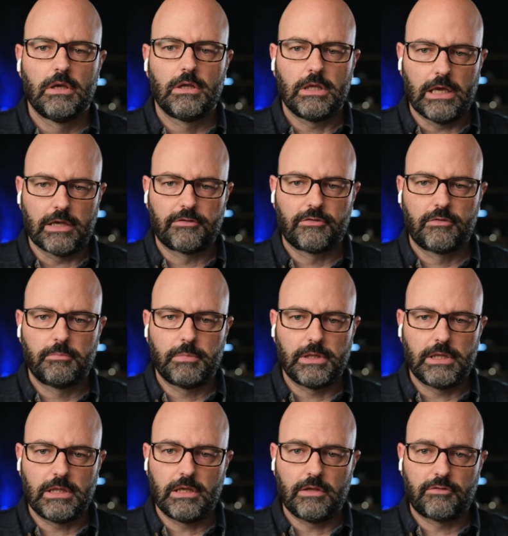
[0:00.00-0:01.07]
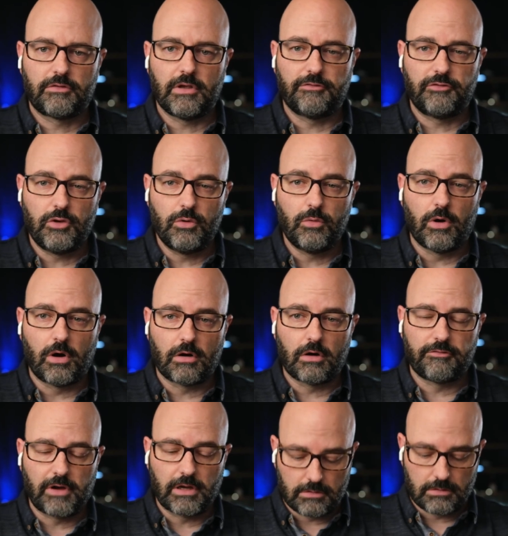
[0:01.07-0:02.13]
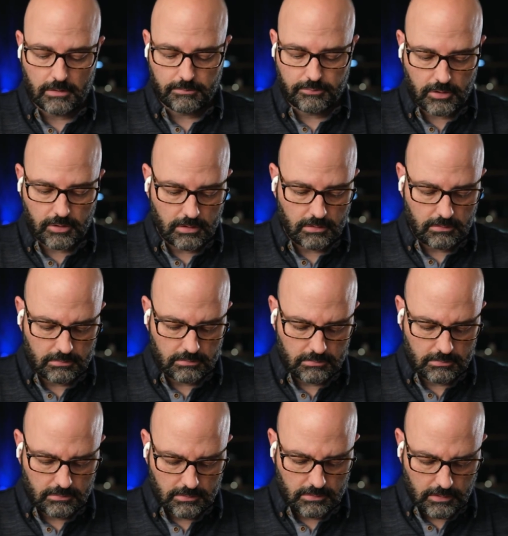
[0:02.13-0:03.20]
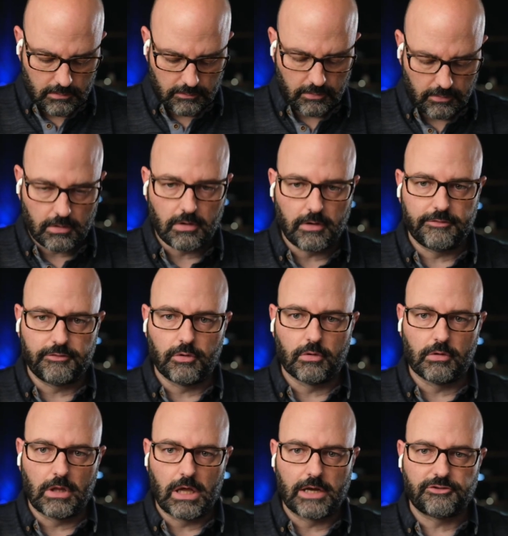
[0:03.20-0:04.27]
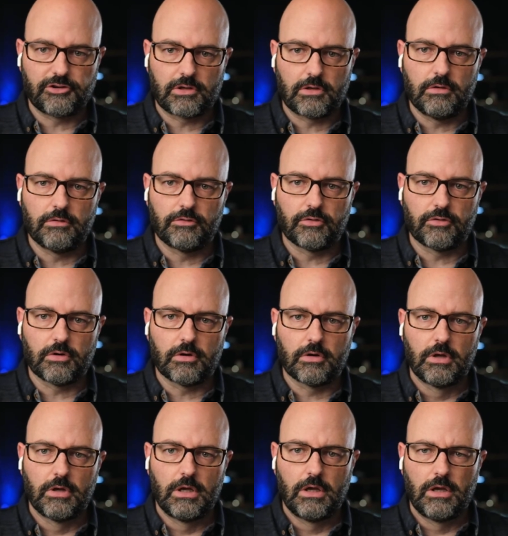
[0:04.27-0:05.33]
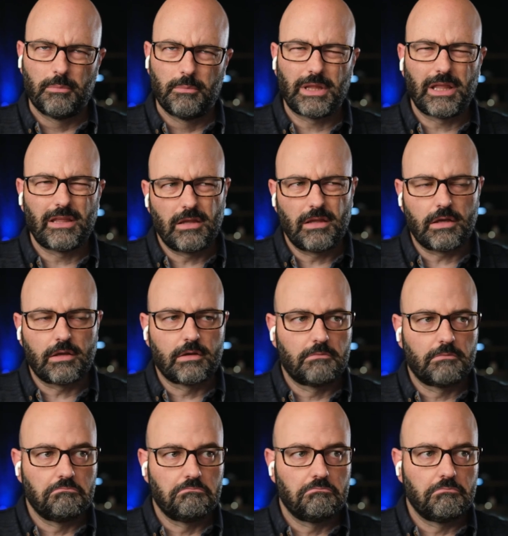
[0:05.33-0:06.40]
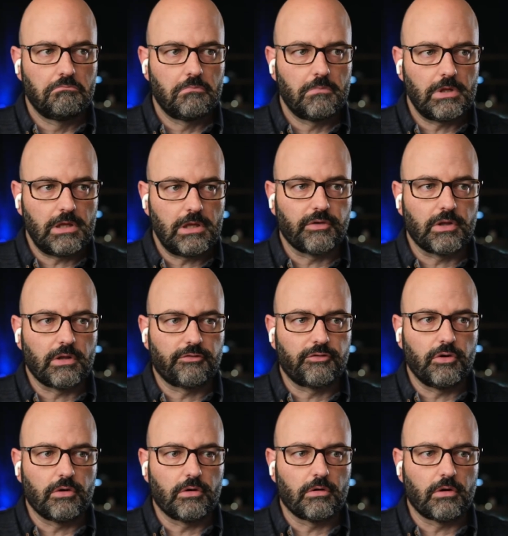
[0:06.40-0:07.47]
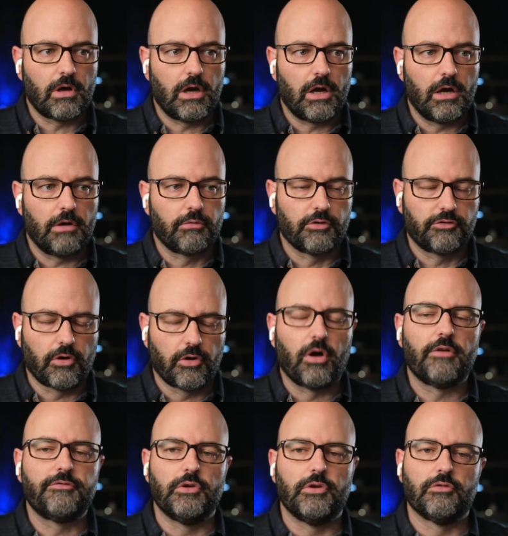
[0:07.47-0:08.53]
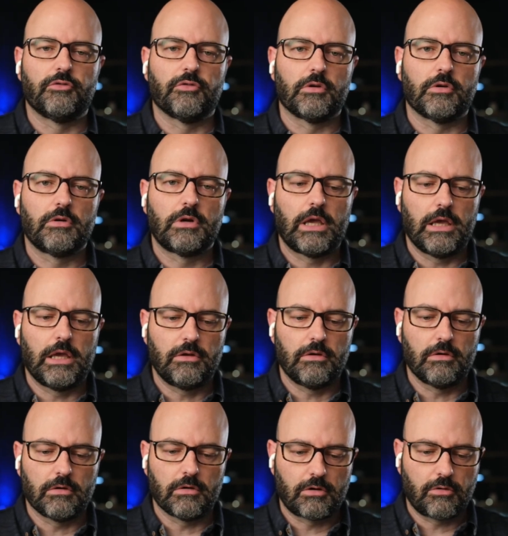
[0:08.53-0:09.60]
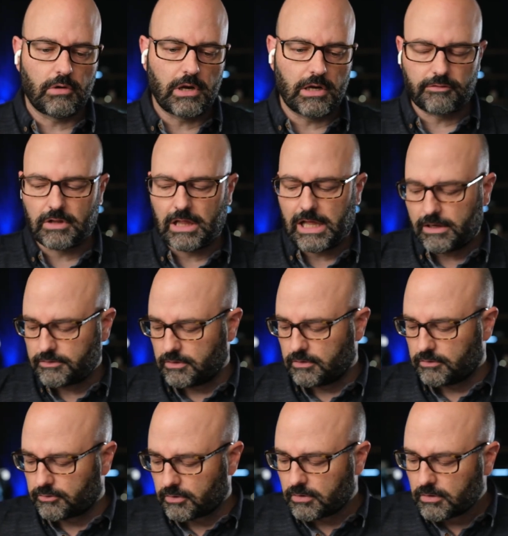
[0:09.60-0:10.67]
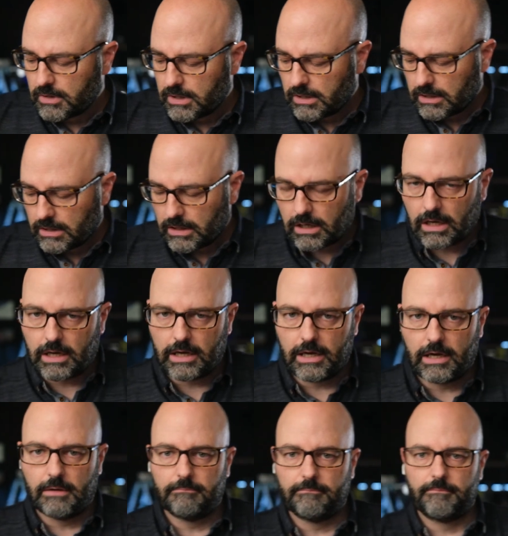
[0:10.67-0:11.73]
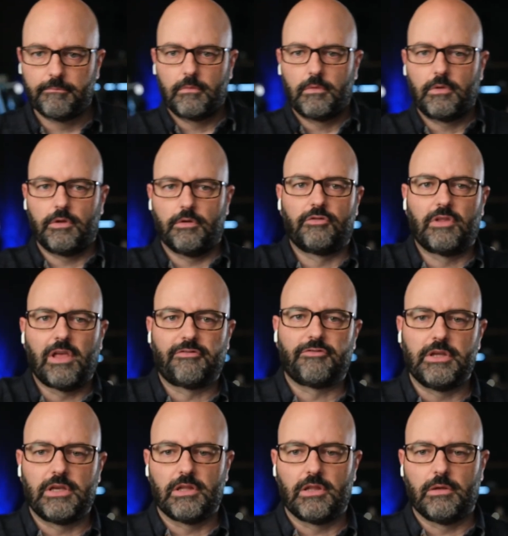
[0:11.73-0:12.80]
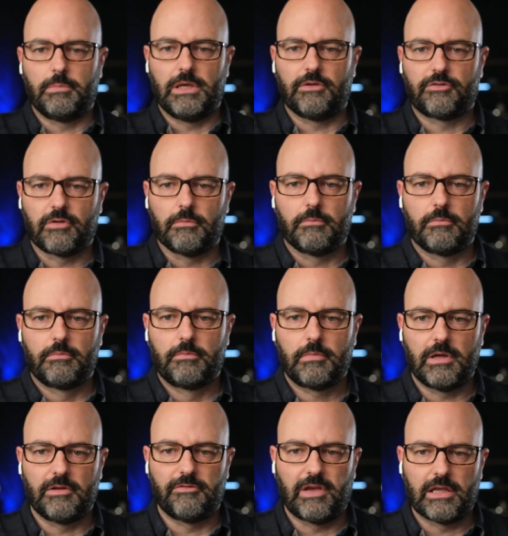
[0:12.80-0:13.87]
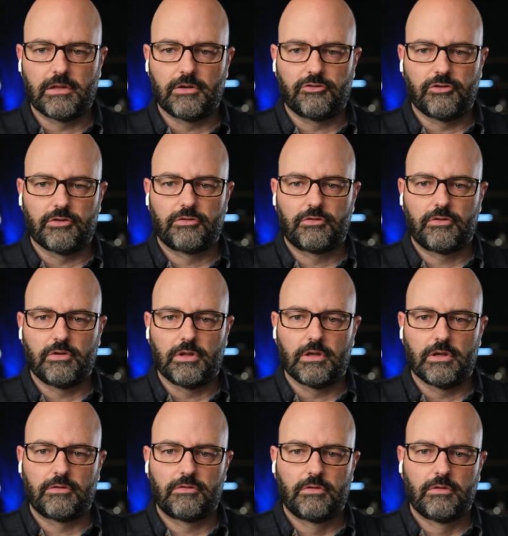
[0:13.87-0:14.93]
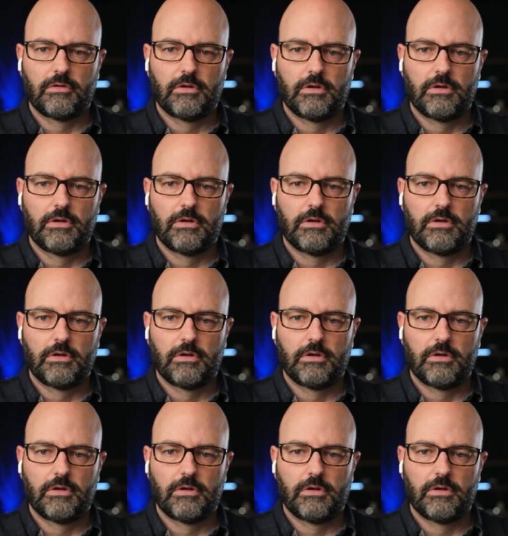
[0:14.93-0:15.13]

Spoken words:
Yes, but it is, if you are a Final Cut Pro user, if you're a Logic user, but I think even if you're a Resolve user and you're a Creative Cloud user, there's definitely going to be some advantages to this.